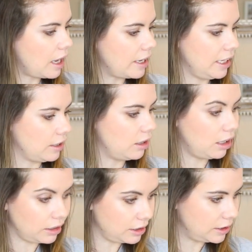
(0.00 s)
I had
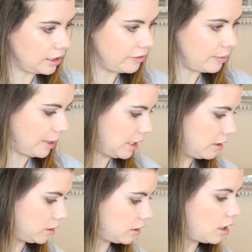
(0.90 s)
all this stuff in my
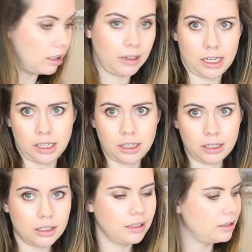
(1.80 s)
house
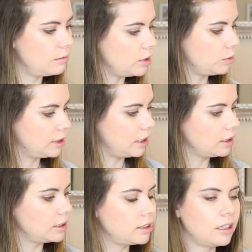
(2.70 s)
already, which was
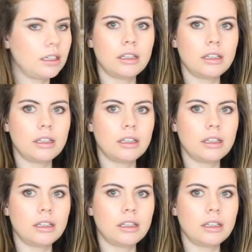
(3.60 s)
nice.